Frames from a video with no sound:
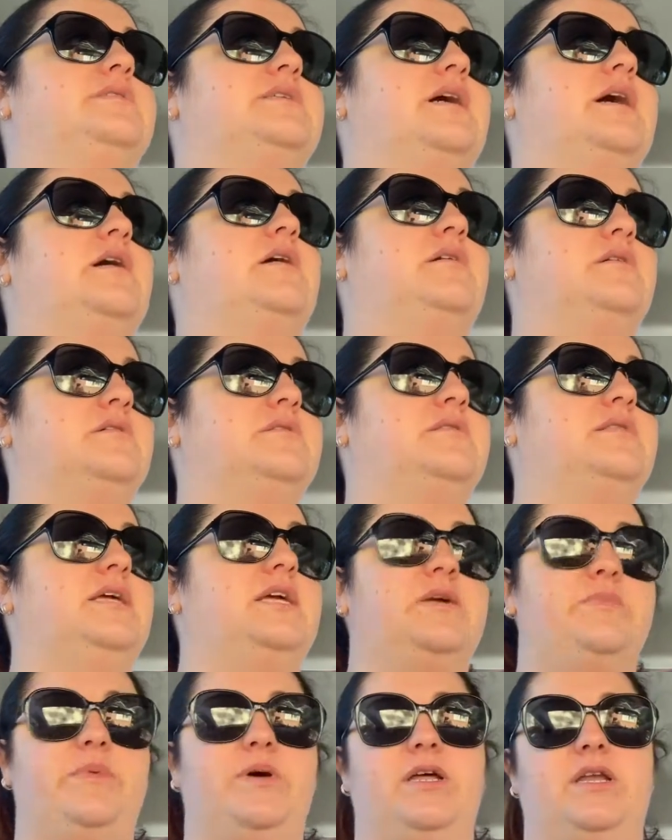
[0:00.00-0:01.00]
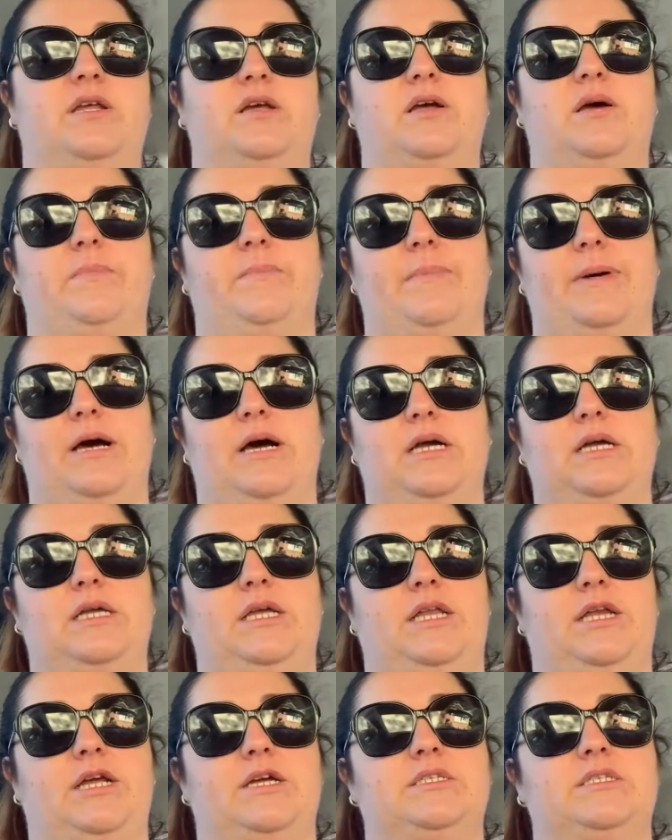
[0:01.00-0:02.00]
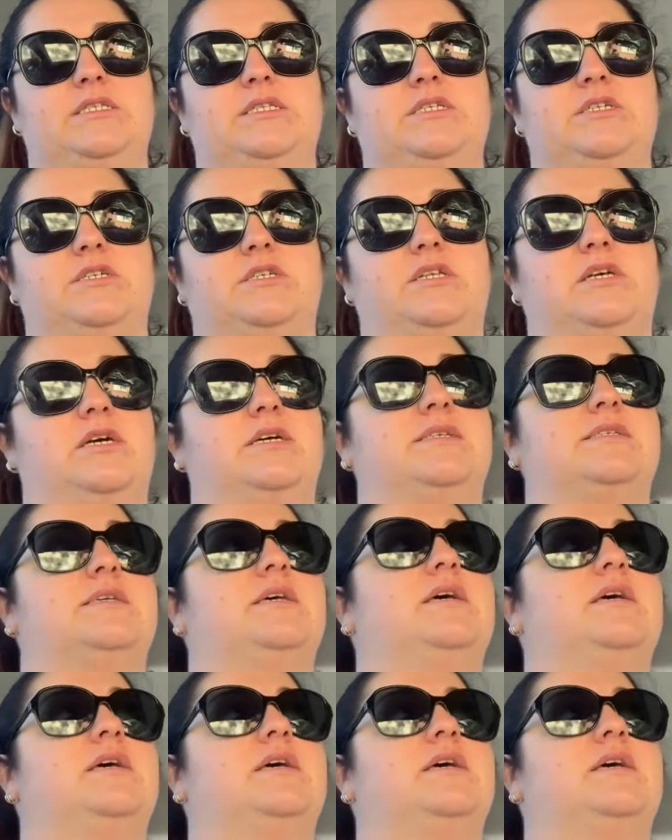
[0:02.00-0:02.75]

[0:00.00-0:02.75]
was like, I'll think about it, come back, you know, because I was talking to guys.